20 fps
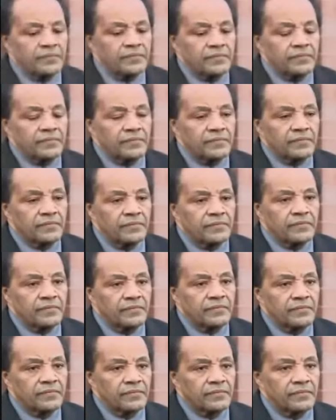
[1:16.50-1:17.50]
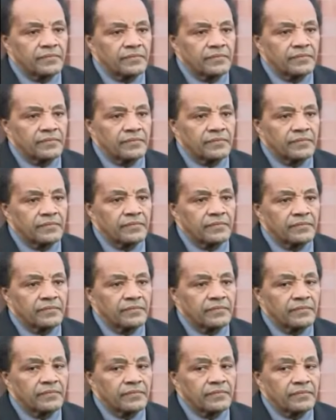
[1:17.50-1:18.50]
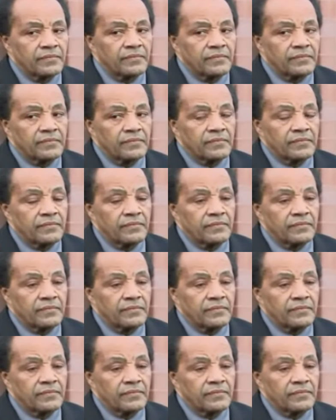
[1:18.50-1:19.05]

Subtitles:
[no speech]